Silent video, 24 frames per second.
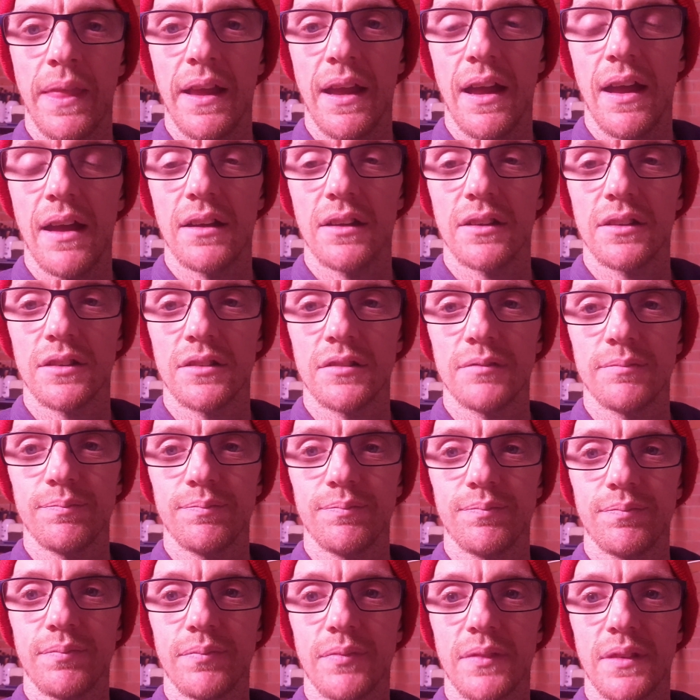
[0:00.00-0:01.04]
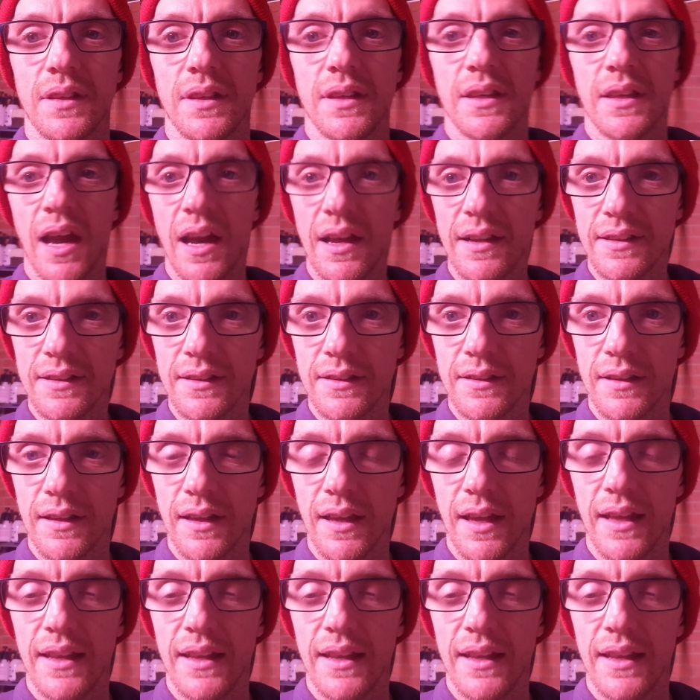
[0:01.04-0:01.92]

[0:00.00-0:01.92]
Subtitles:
cut it,